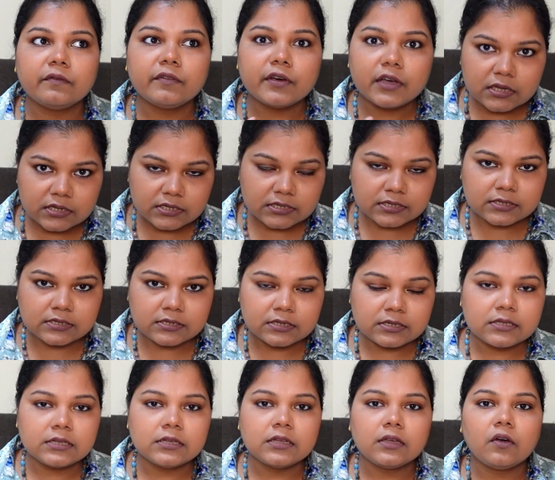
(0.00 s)
works
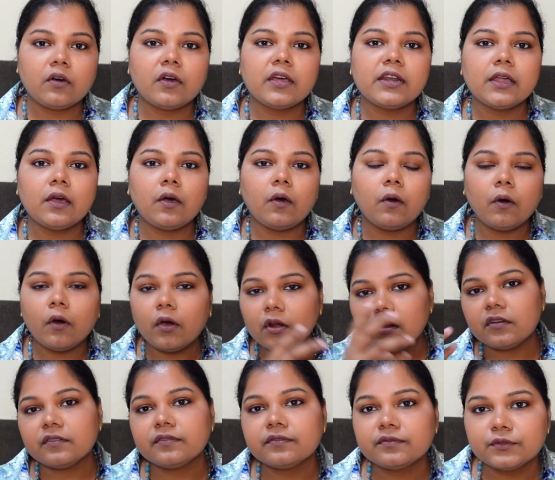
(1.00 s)
on
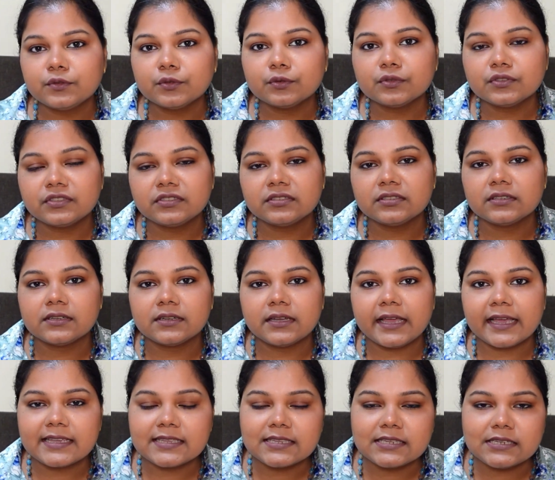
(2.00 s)
all of those
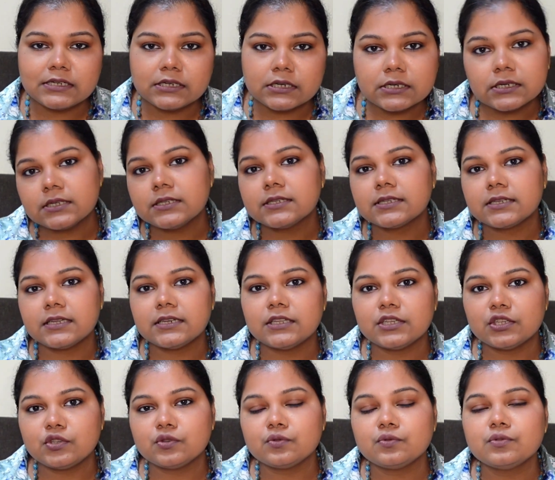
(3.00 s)
external skin
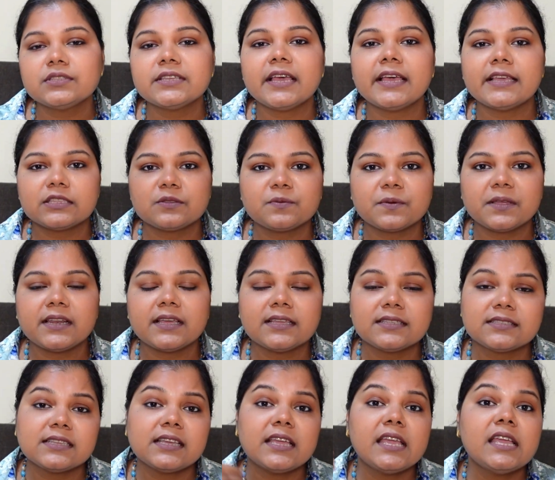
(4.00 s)
issues as well
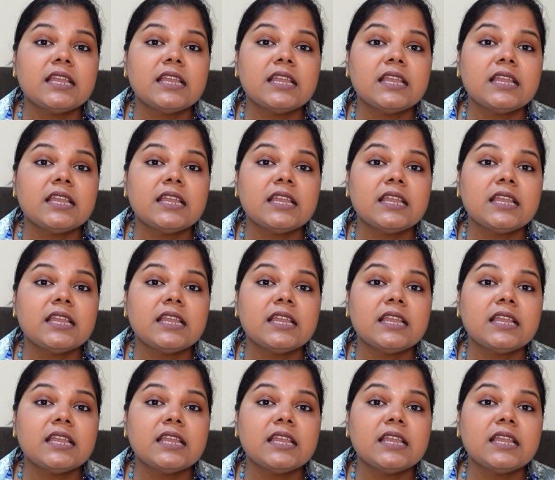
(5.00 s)
as the